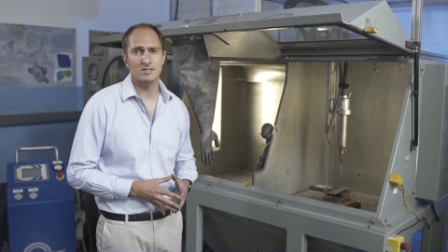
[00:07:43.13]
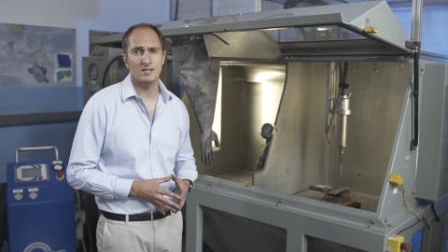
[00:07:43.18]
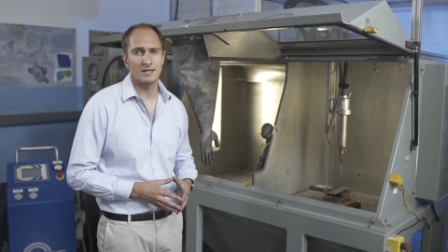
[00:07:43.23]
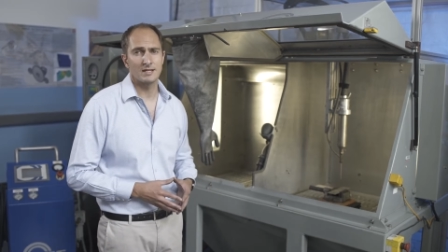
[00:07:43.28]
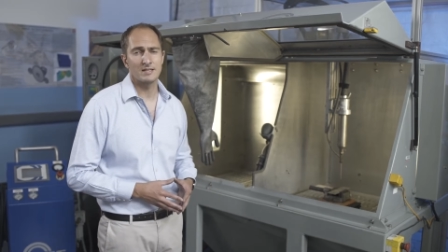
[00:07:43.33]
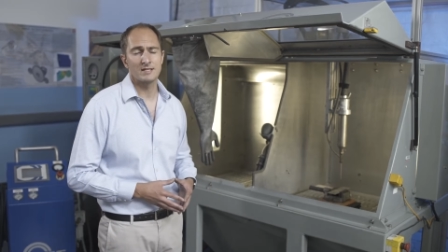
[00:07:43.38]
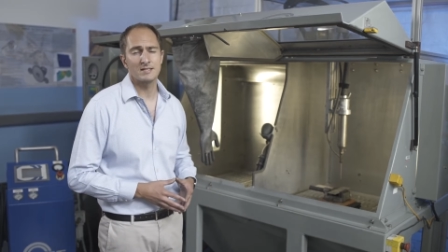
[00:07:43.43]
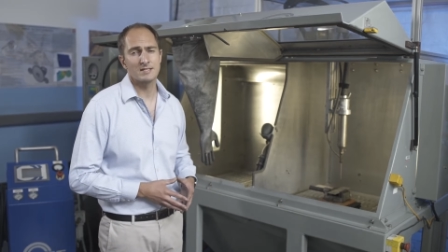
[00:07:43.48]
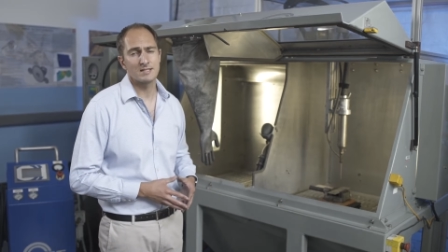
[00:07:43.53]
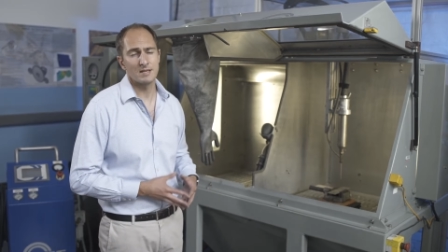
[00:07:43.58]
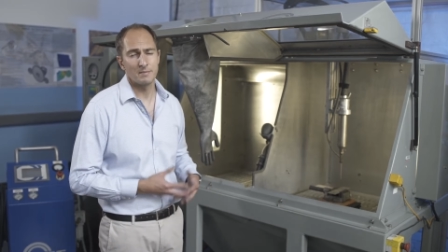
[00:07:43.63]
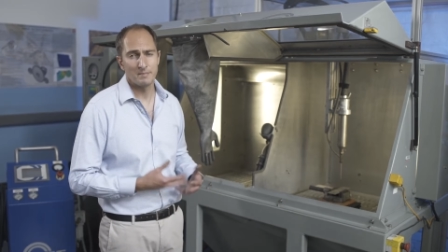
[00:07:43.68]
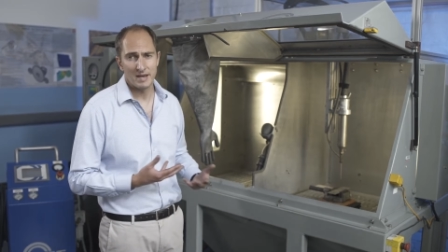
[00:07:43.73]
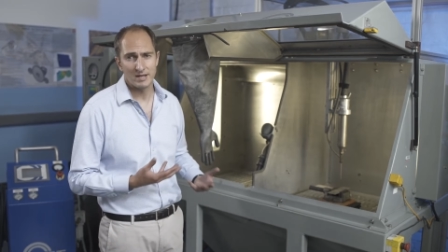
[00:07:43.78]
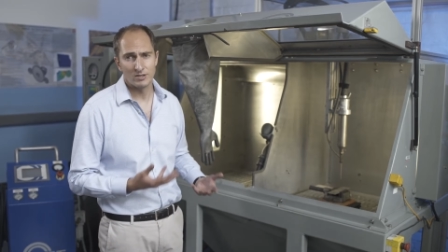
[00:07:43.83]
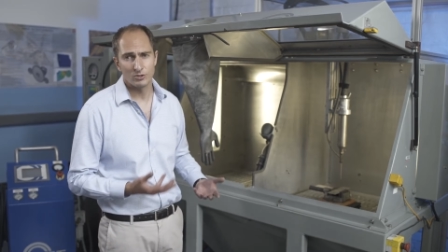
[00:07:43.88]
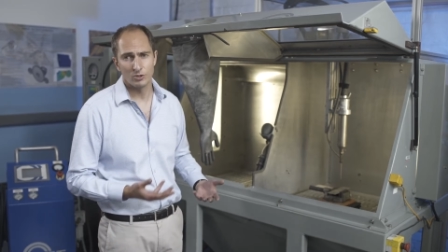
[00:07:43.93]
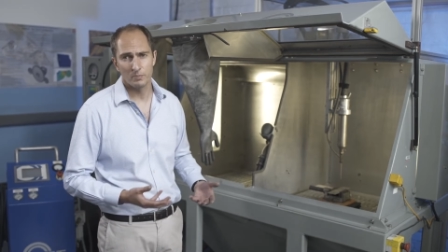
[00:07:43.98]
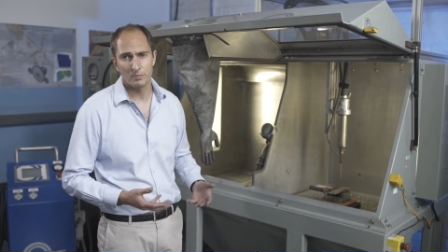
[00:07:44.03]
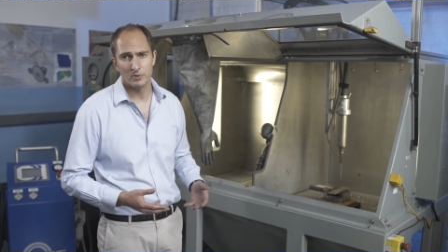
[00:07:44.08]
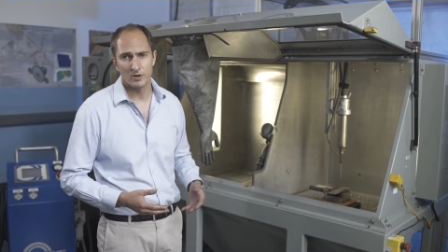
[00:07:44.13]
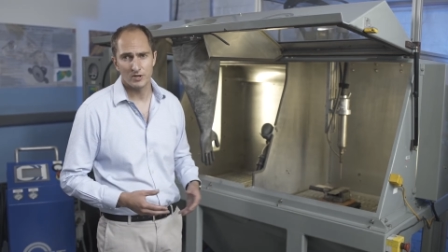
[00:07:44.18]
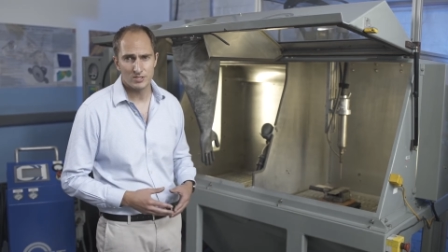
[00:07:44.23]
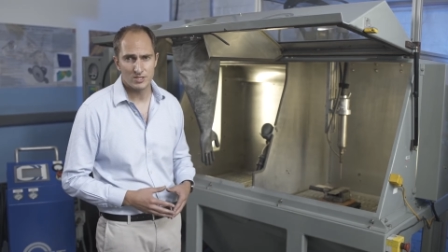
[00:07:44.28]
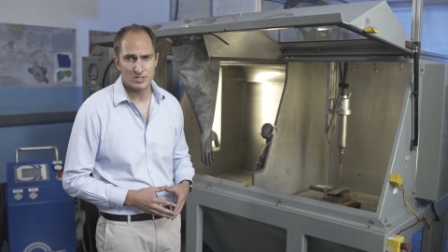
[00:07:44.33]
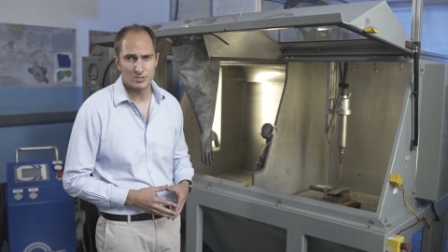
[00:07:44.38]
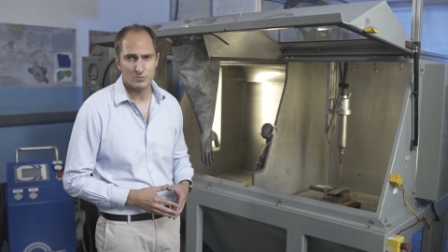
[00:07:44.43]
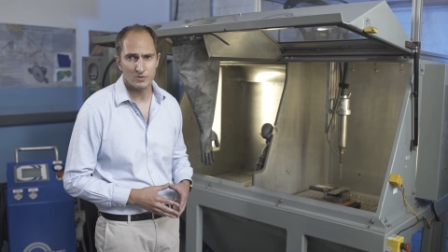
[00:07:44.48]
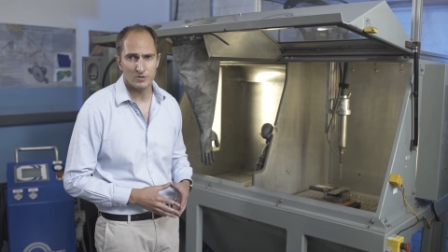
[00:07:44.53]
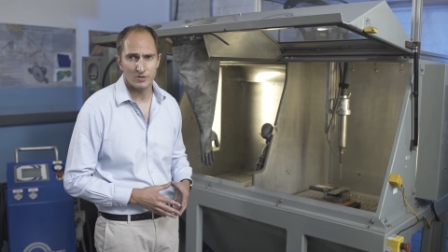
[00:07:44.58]
it is a manual
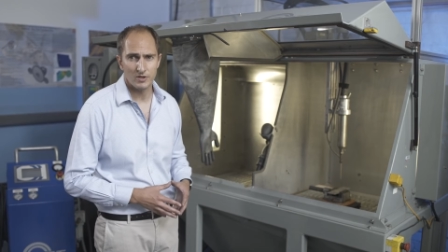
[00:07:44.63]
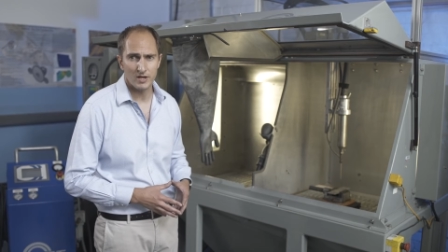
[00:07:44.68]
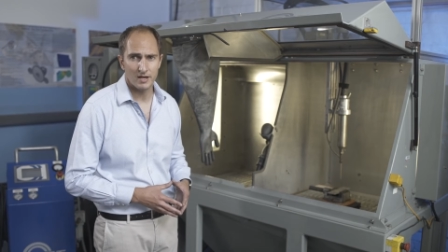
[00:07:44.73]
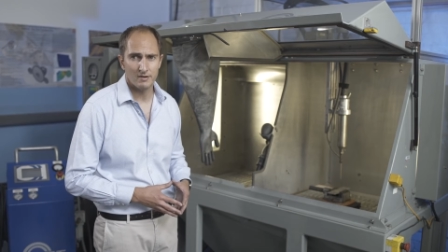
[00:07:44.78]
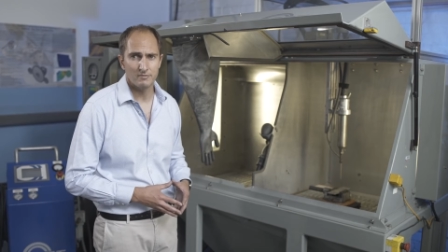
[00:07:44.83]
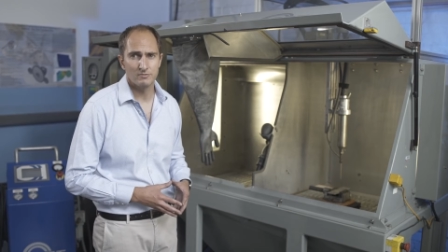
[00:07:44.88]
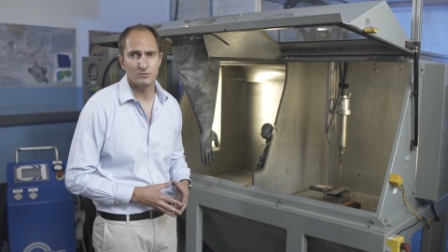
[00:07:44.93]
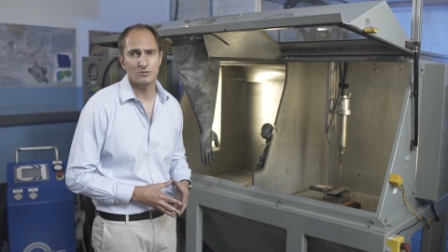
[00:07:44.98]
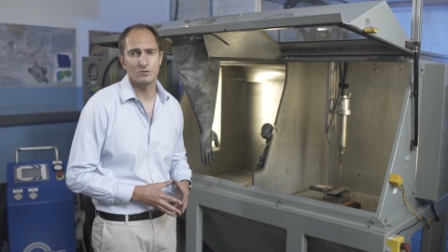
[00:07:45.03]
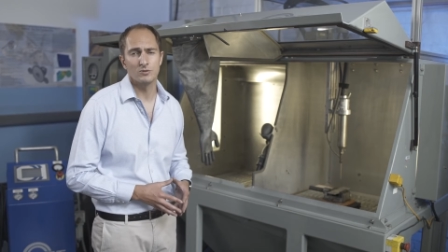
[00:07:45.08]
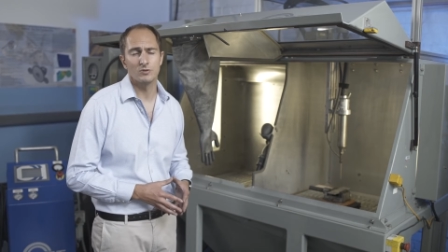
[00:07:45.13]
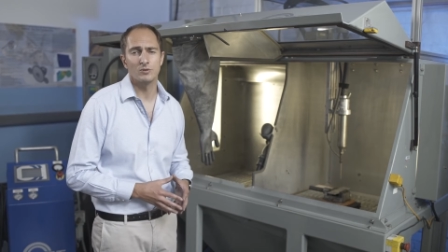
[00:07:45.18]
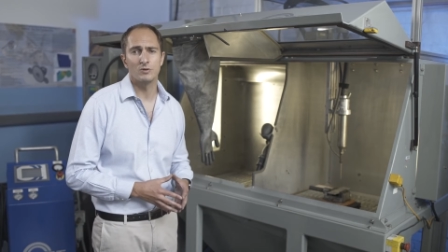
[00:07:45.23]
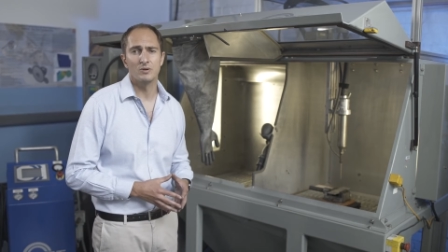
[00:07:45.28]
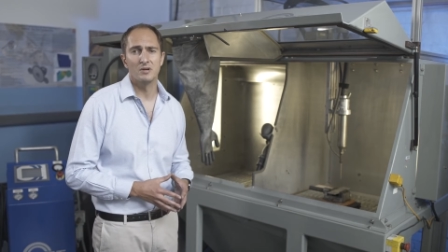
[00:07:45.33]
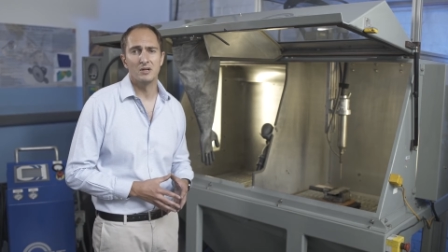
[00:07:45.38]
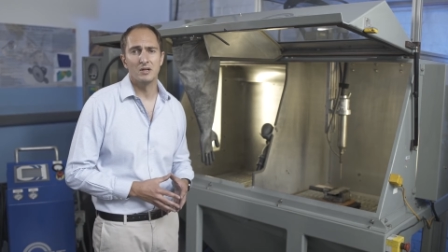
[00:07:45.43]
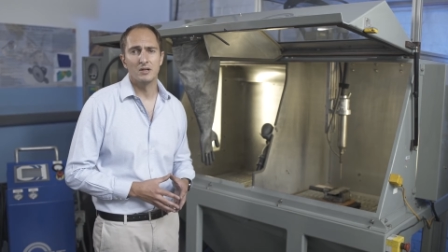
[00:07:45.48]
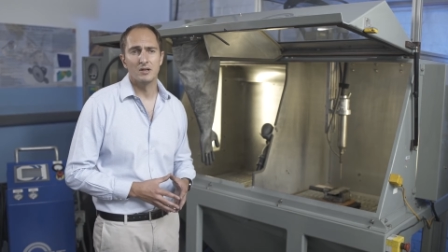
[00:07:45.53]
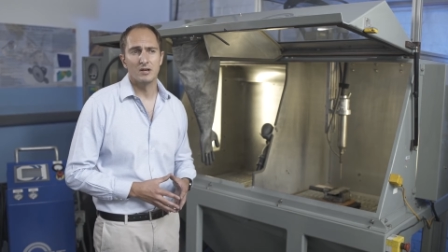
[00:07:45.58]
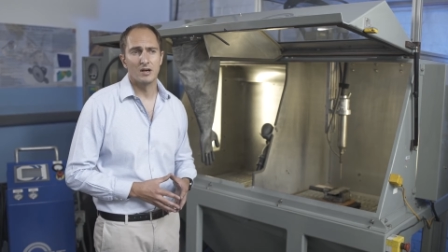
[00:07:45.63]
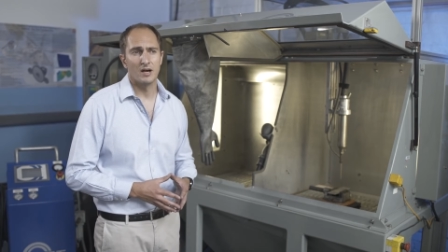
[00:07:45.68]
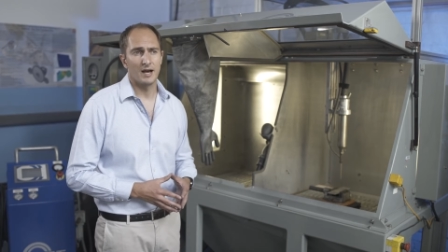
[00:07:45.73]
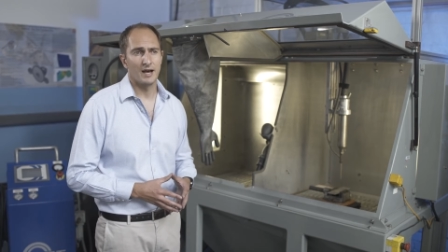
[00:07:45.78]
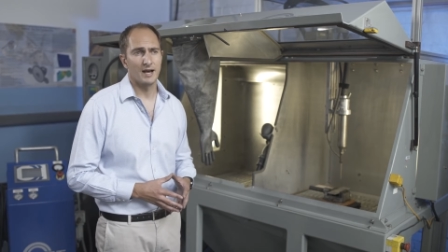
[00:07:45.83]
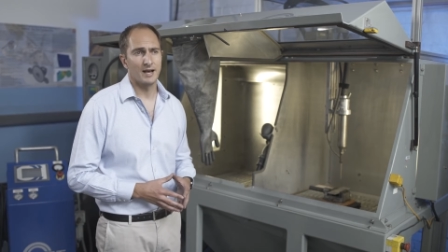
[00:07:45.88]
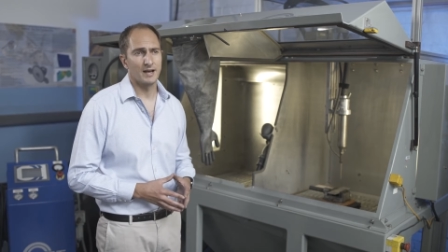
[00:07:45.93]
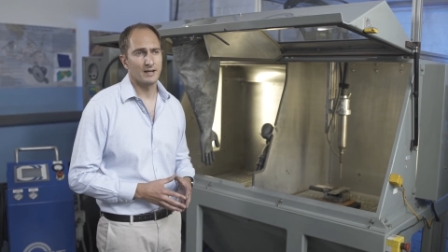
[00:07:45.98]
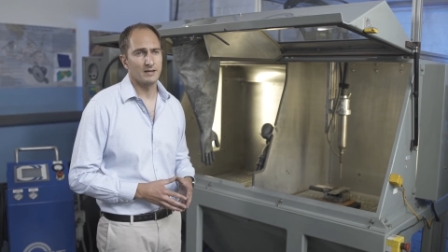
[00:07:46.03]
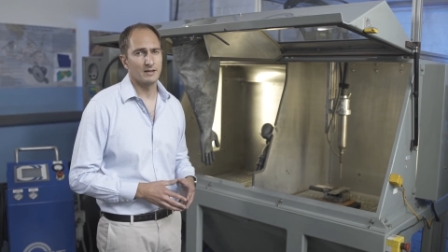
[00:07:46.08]
process where you have to
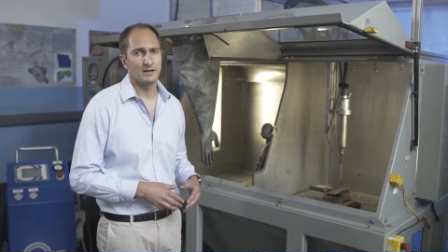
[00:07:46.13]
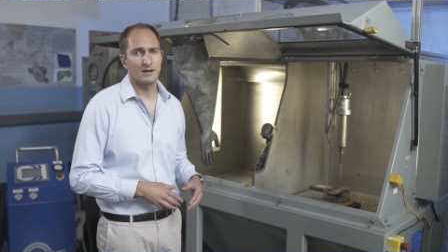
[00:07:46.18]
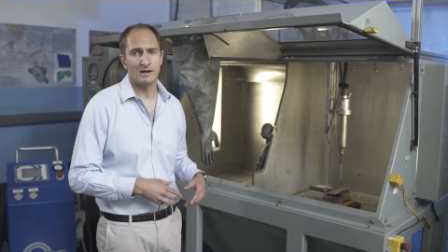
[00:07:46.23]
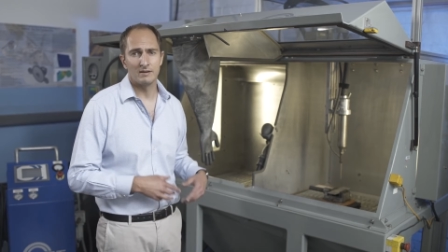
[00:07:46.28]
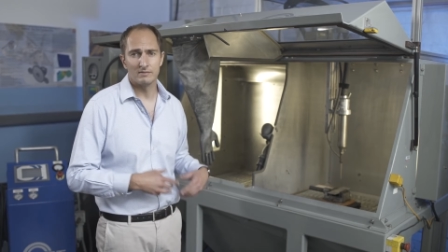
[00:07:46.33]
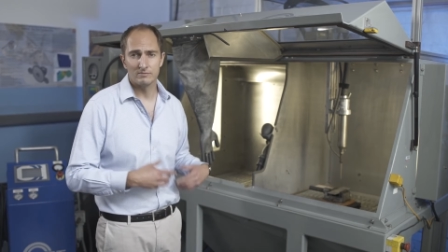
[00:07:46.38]
uh,